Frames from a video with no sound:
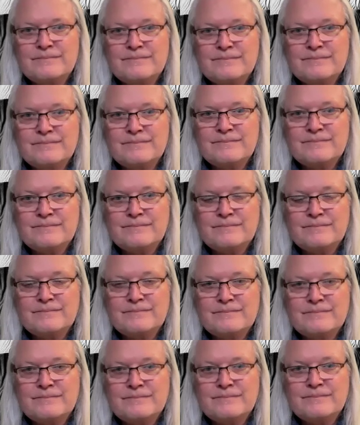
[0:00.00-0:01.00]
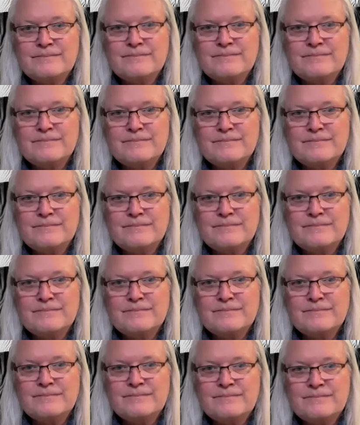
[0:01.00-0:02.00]

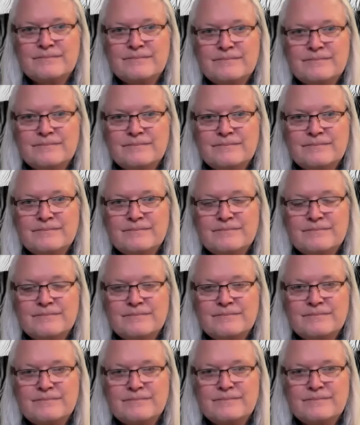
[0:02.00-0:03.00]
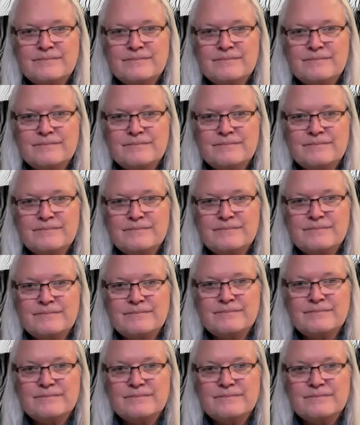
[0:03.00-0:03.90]
[no speech]